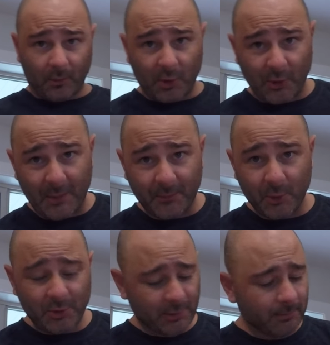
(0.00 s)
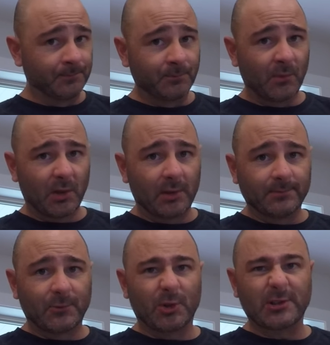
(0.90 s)
Grapefruits,
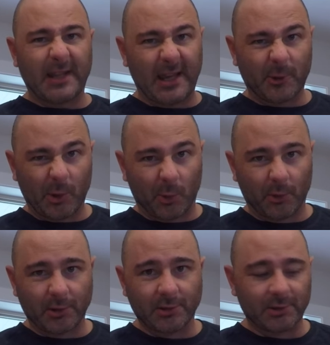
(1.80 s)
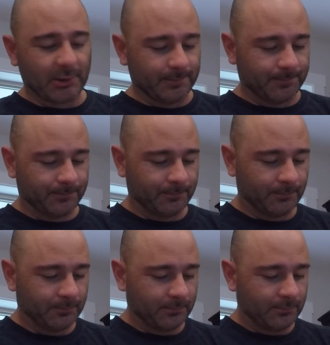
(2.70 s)
they're just angry oranges.
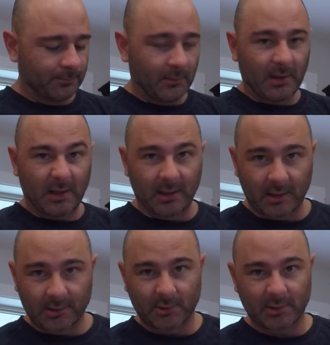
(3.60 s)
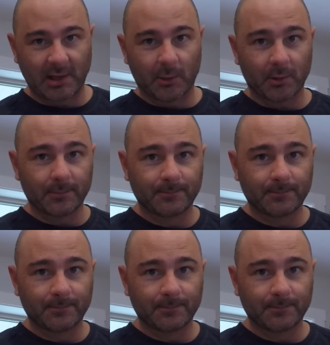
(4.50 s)
Get it because they're sour.